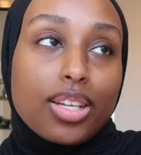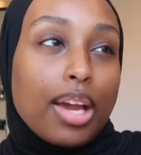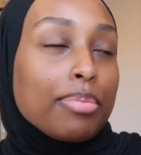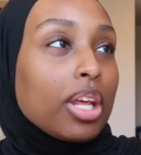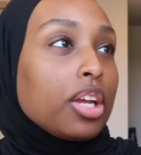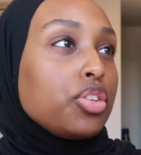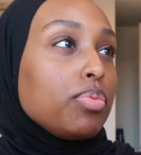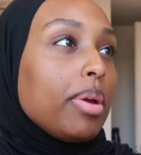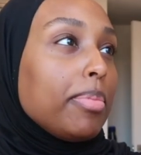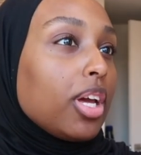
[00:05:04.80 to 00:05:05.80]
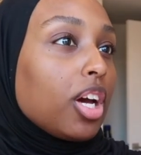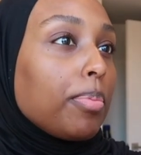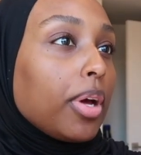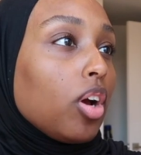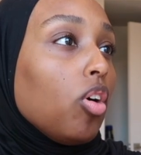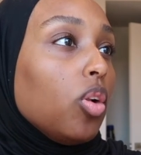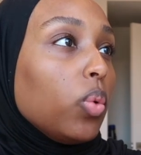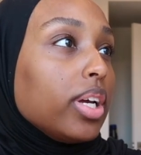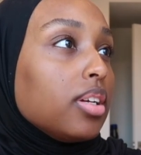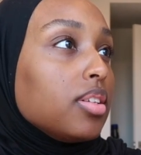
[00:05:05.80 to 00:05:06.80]
Anytime that I do my makeup, I
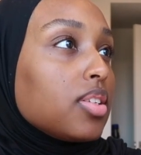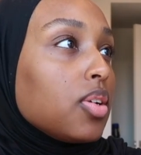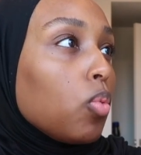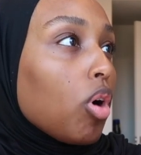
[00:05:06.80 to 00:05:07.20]
always